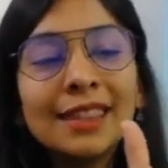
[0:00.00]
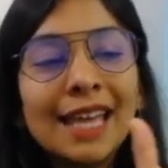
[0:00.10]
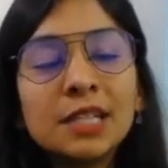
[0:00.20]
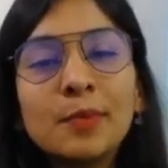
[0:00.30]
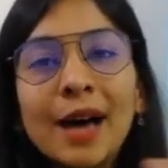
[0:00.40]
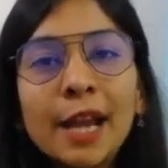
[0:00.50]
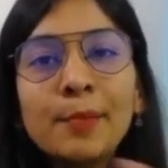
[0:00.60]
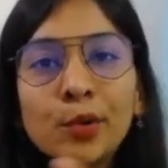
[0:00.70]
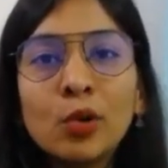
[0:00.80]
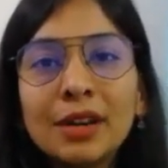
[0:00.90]
that buy
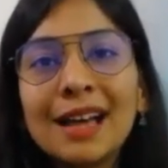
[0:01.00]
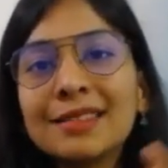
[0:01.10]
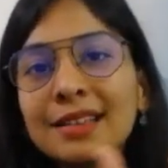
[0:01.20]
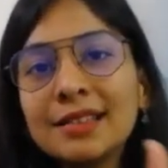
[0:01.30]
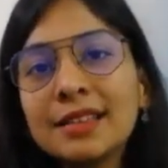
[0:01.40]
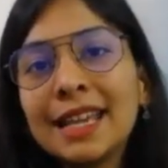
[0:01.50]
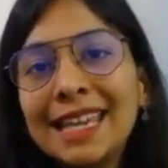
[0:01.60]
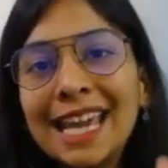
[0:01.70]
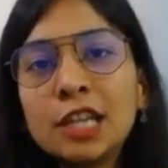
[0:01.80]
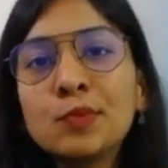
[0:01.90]
pro classes
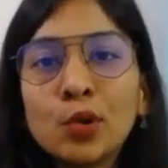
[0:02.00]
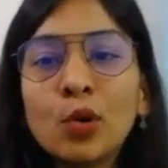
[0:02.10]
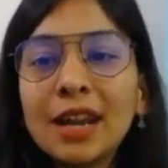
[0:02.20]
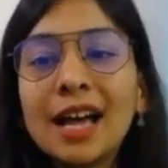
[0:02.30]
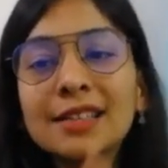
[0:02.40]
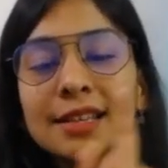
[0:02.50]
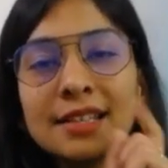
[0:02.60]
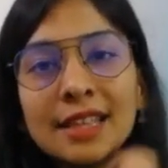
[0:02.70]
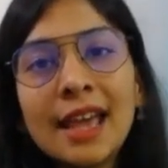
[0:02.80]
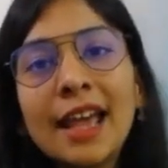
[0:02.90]
get pro classes
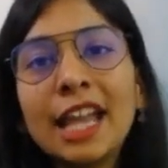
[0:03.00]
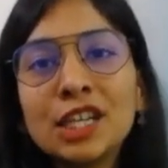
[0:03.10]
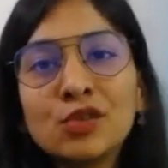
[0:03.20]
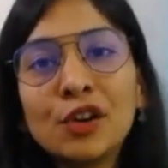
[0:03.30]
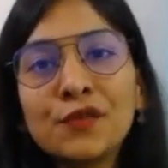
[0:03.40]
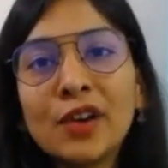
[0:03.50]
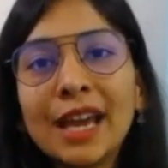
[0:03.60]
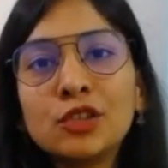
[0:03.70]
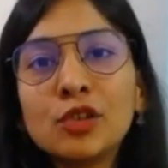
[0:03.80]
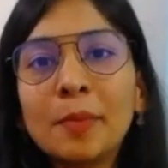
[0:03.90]
and do not
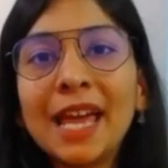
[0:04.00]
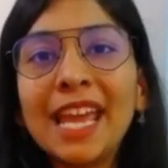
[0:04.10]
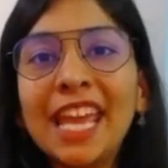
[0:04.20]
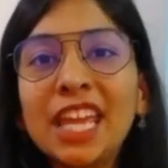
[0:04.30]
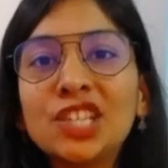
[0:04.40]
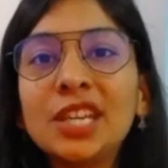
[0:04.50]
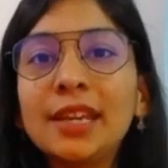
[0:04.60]
forget to apply age